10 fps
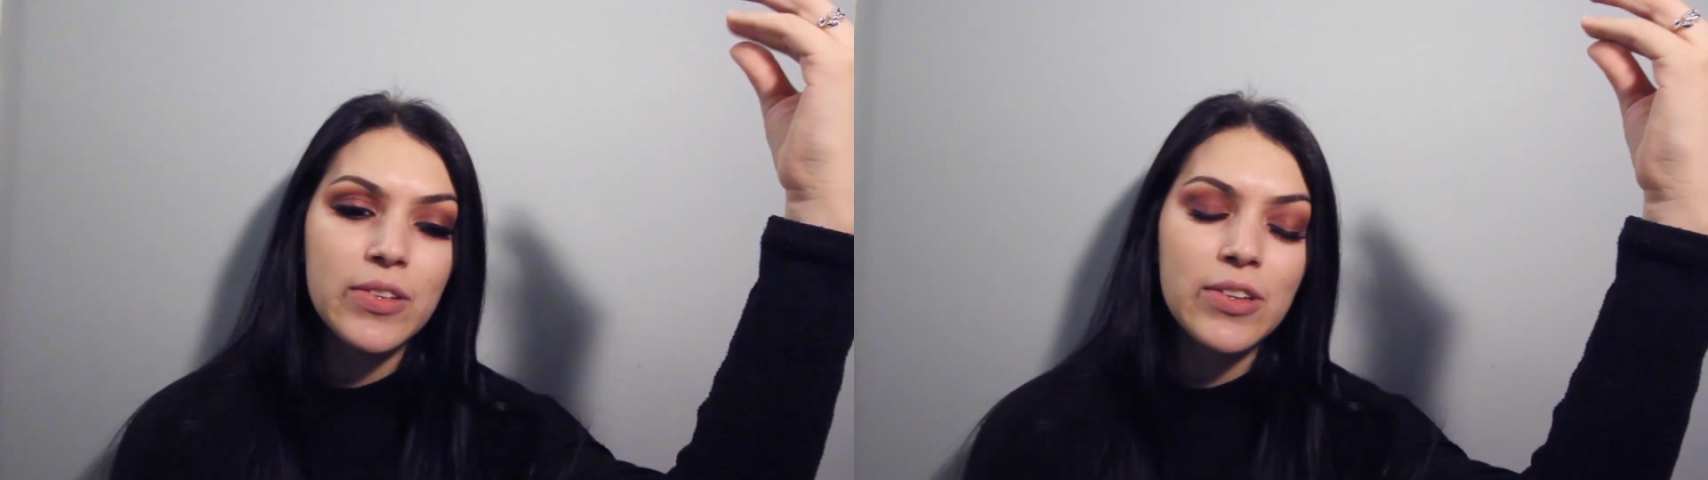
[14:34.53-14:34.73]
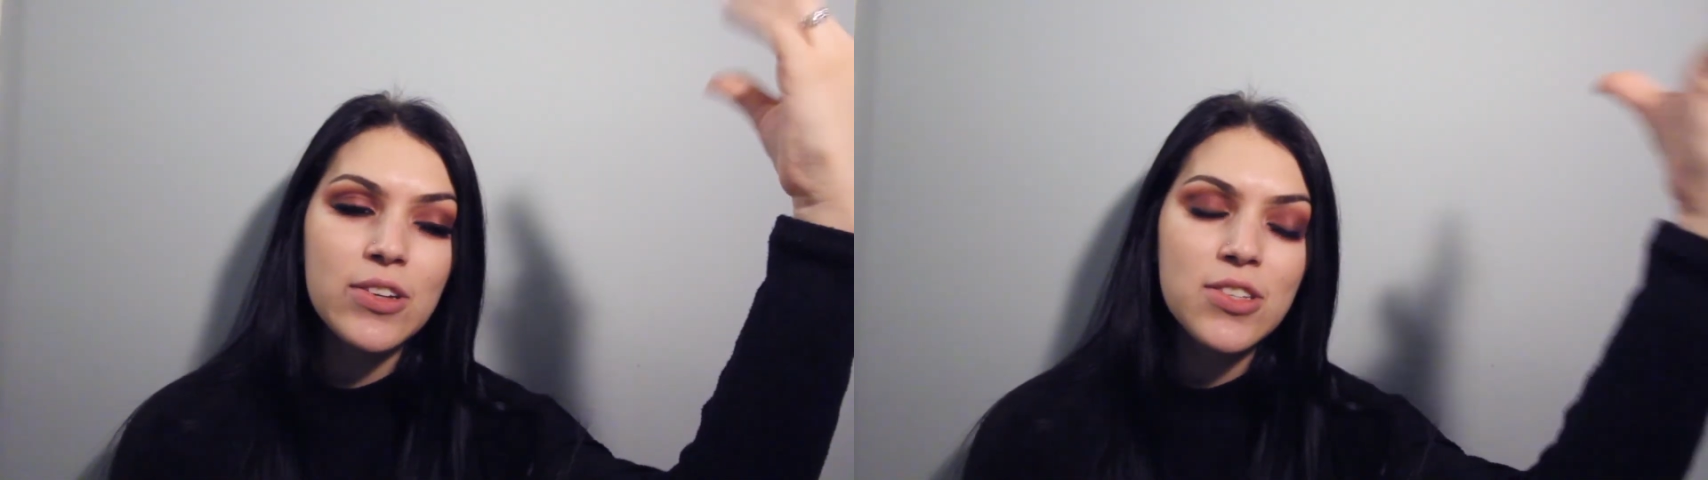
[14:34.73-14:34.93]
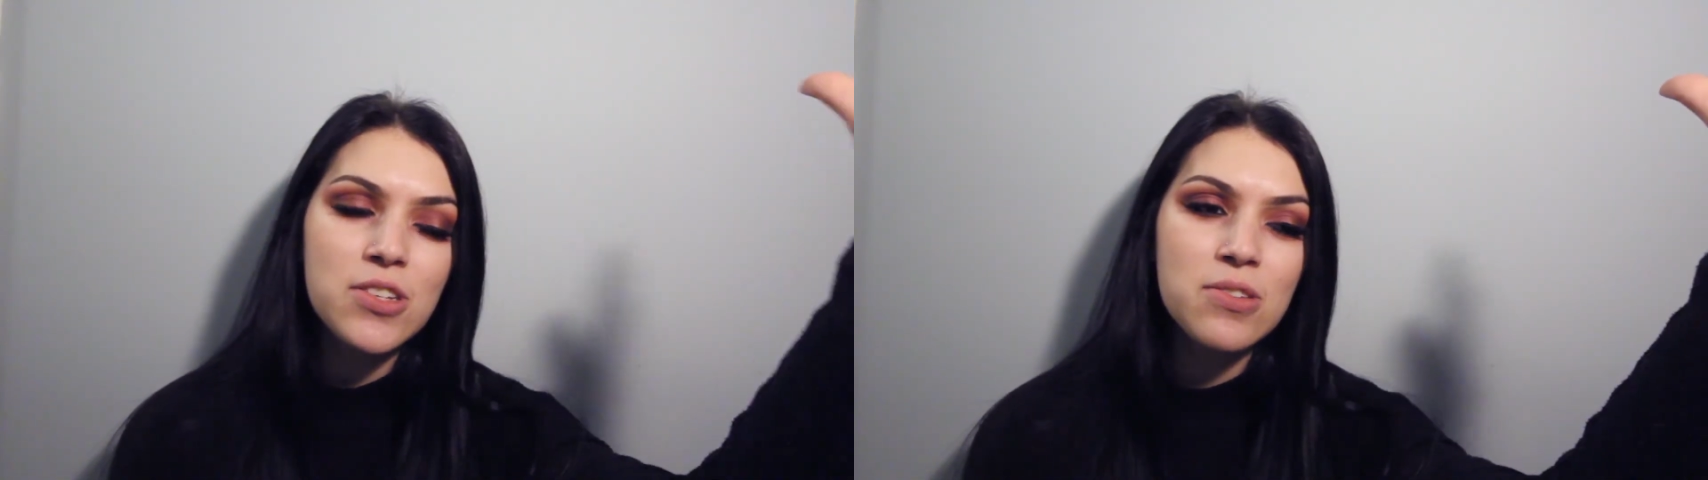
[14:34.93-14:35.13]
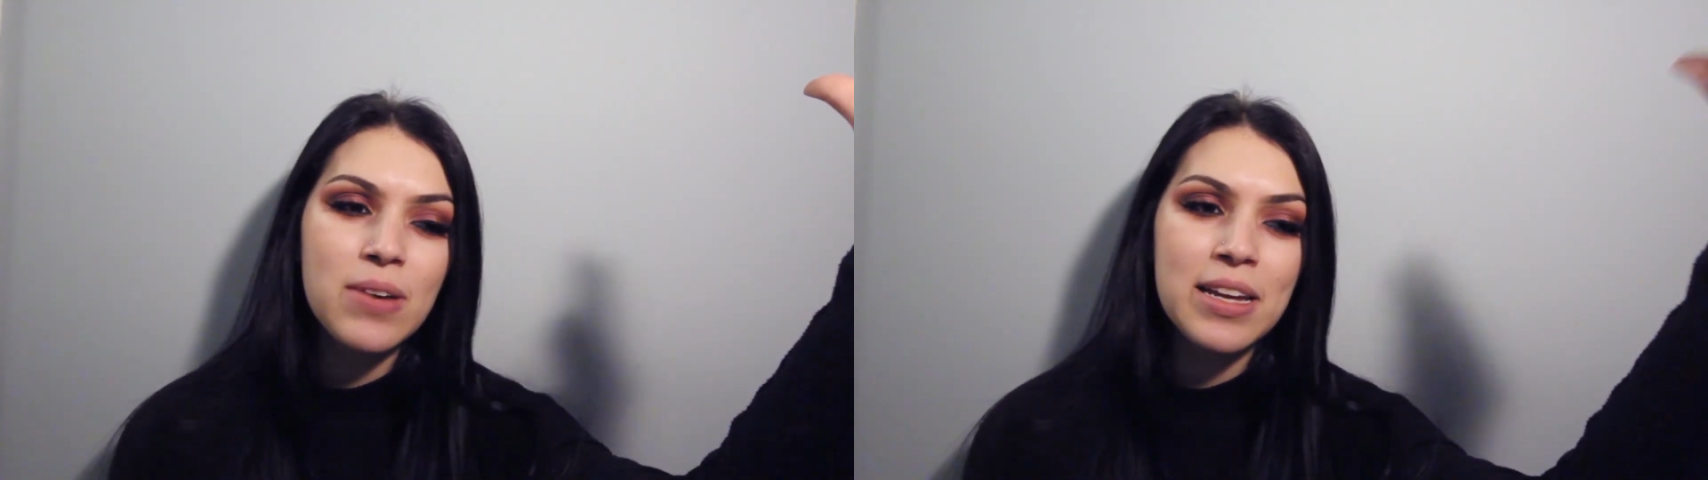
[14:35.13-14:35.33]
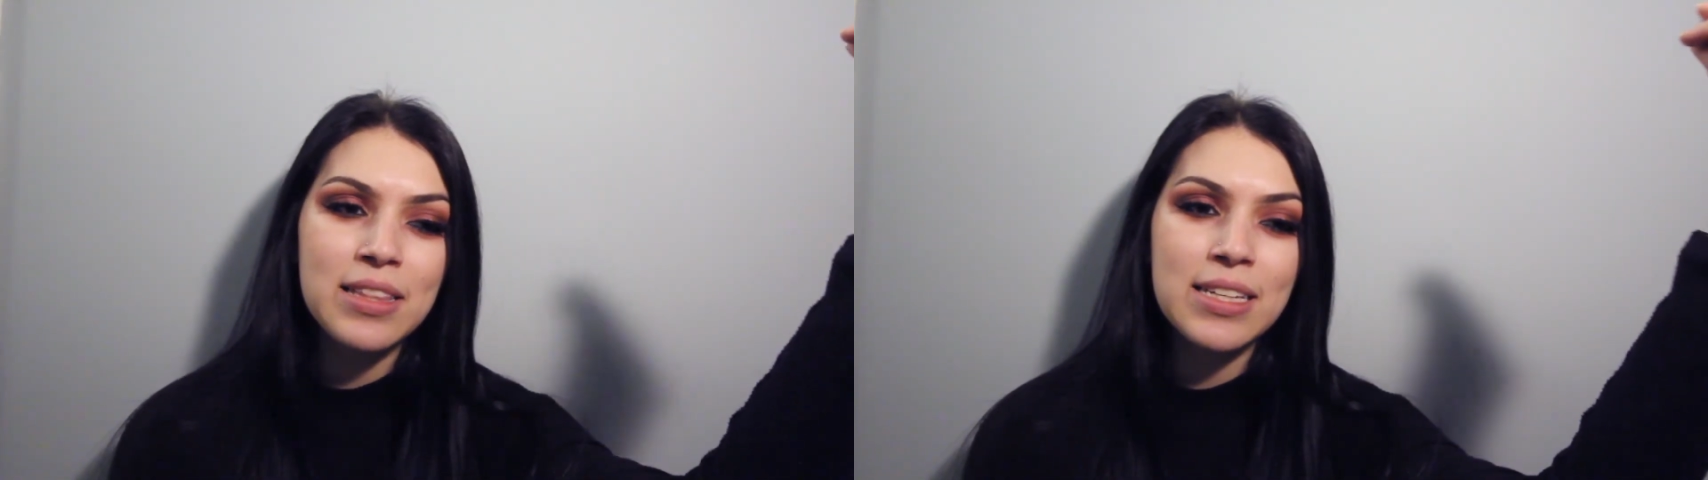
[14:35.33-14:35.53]
look to
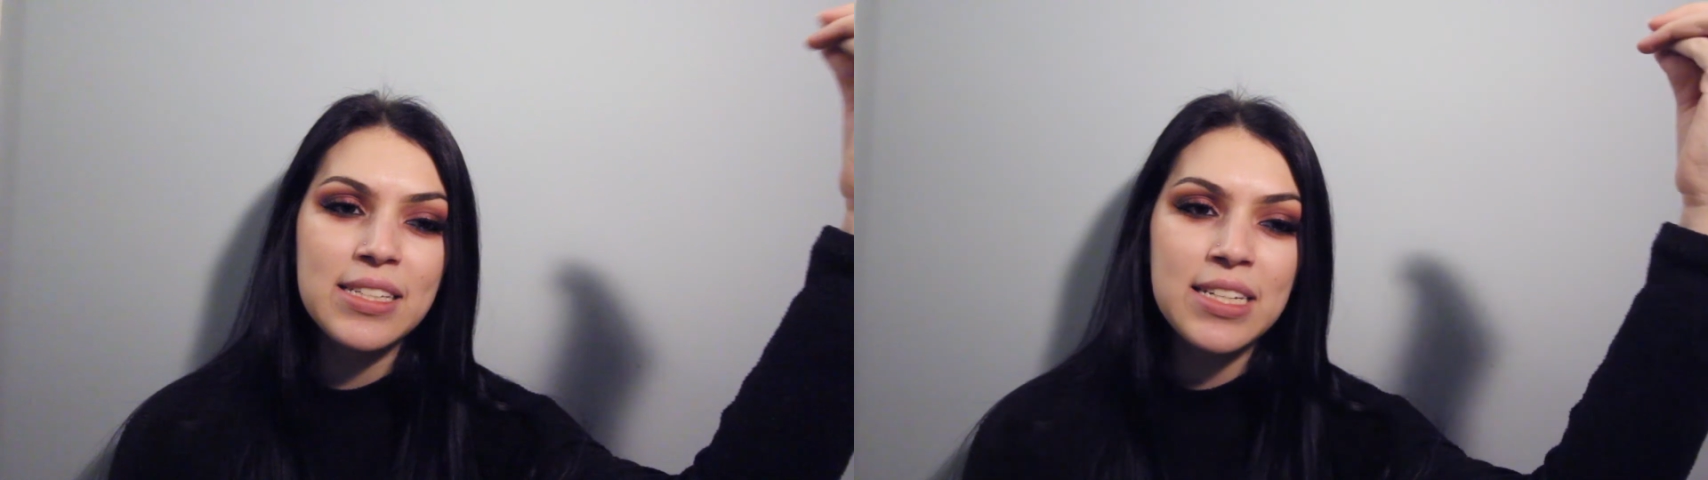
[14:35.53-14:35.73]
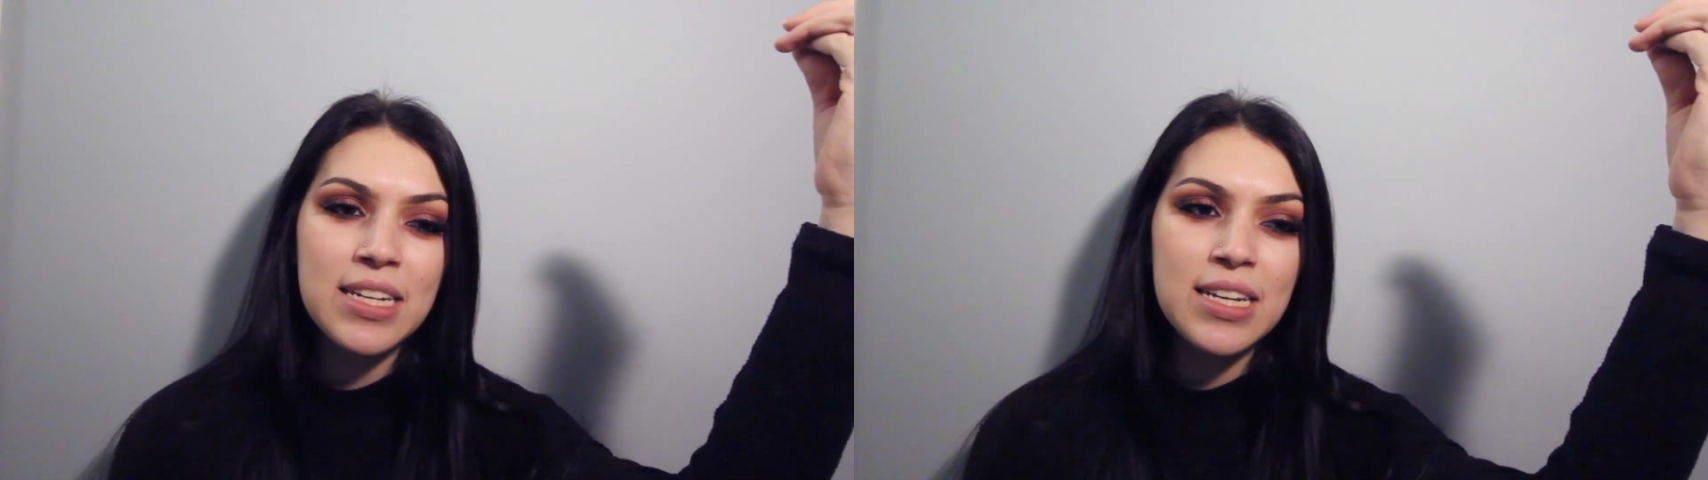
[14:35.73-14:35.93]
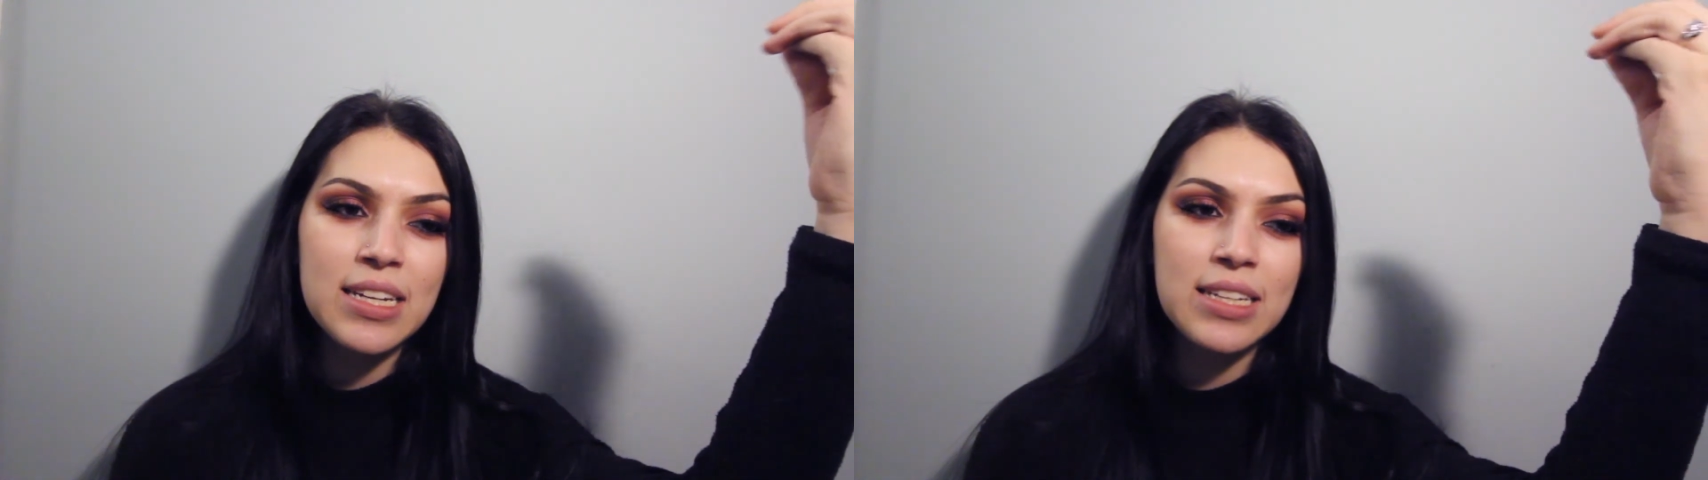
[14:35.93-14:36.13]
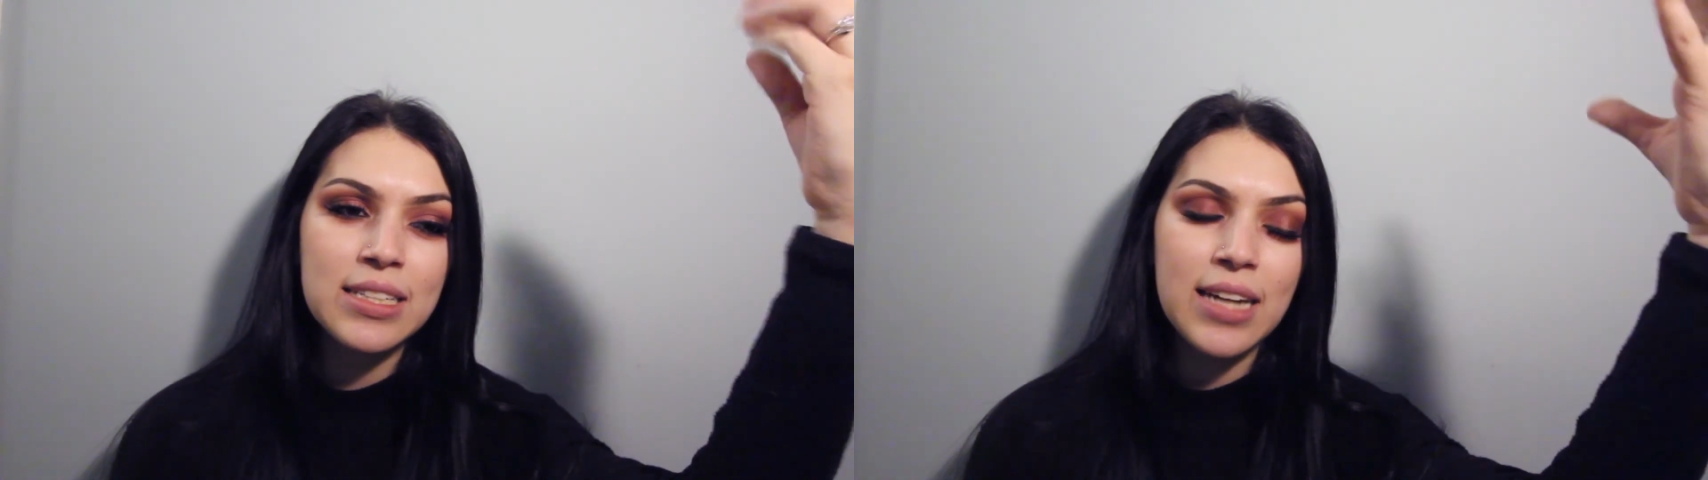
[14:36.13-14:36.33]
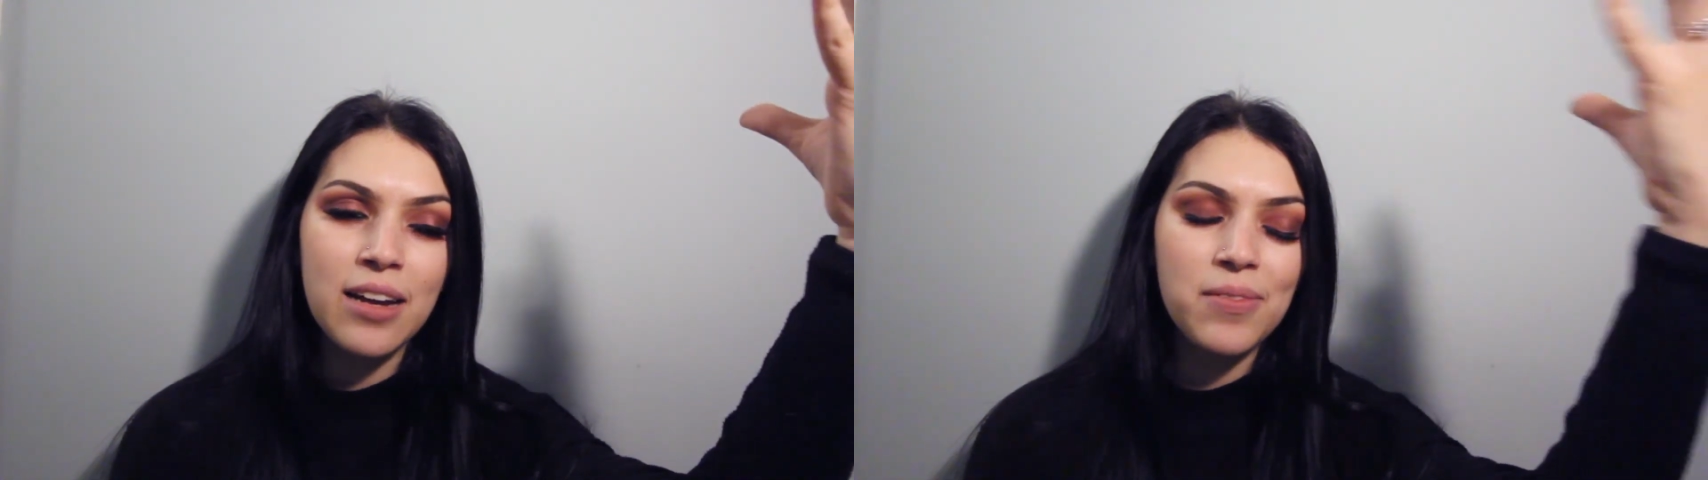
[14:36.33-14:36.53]
and they see
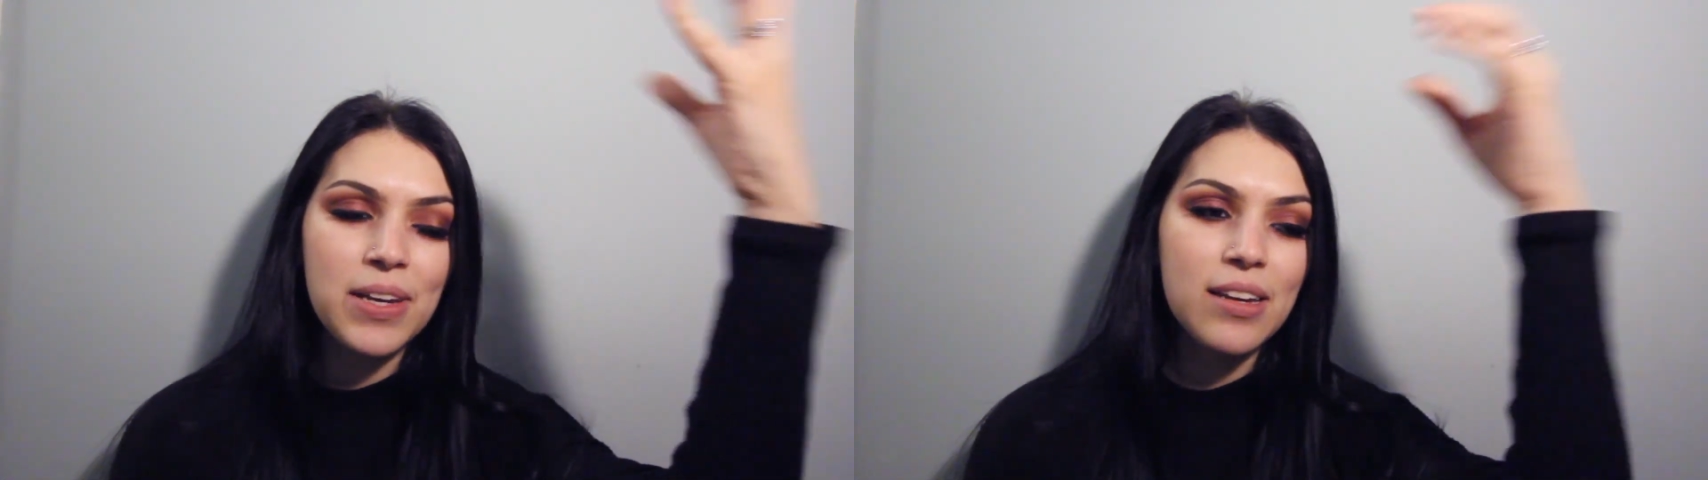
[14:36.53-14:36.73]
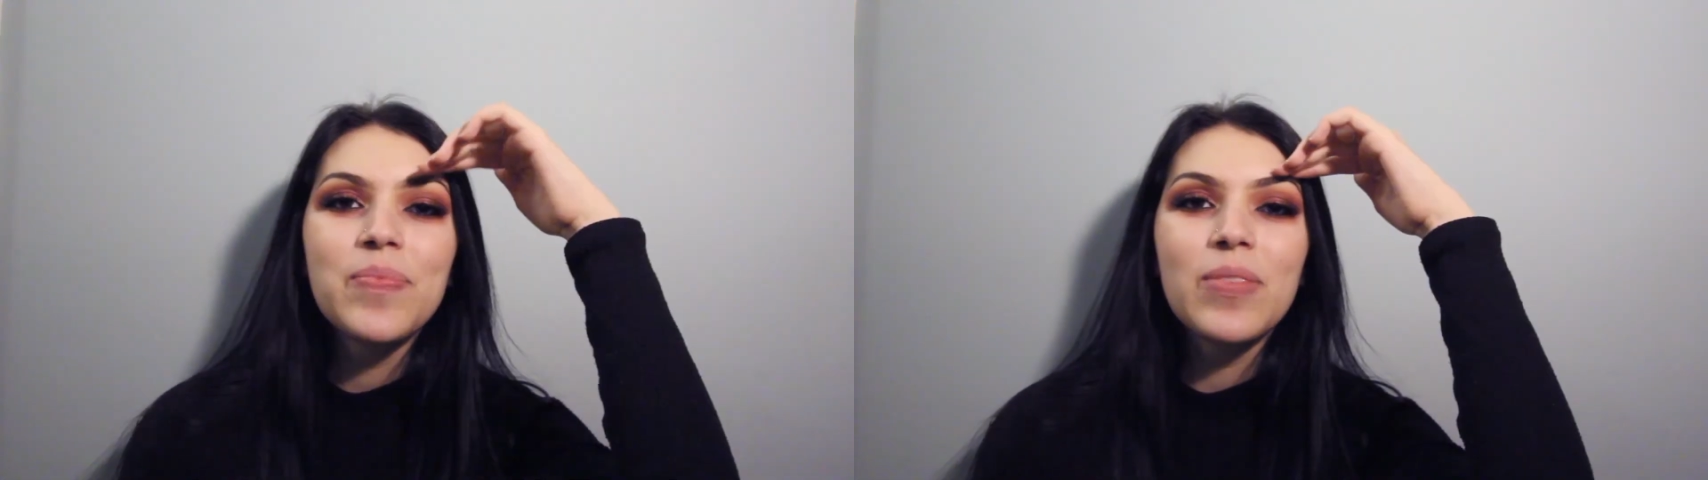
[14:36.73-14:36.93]
inside me.